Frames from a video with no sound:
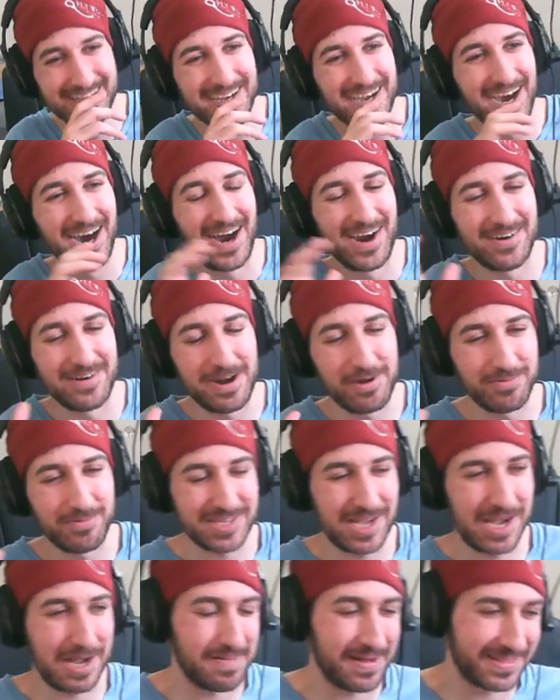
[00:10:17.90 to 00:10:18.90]
Alright, we're
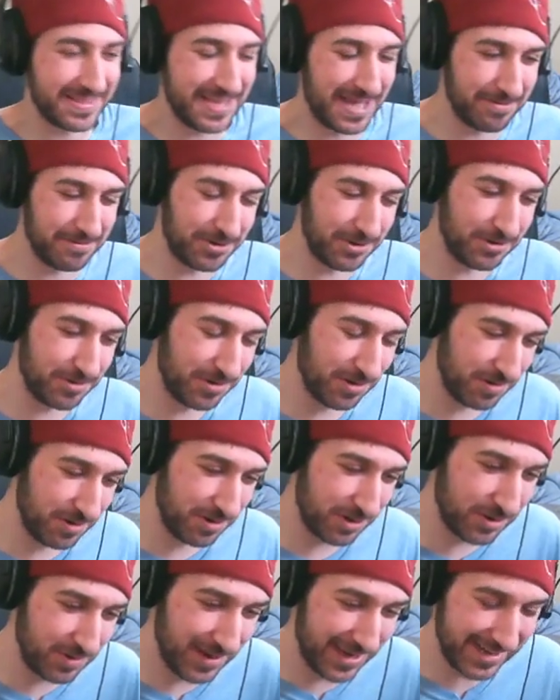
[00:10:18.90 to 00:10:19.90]
talking about that real, real,
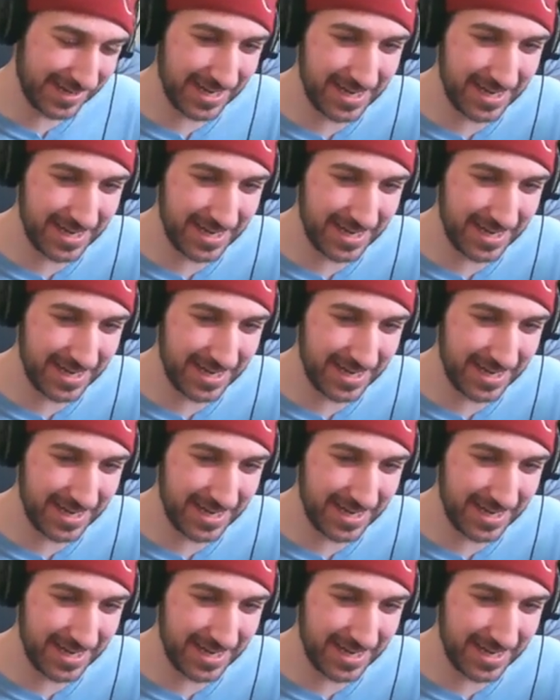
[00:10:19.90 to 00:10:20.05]
real quick.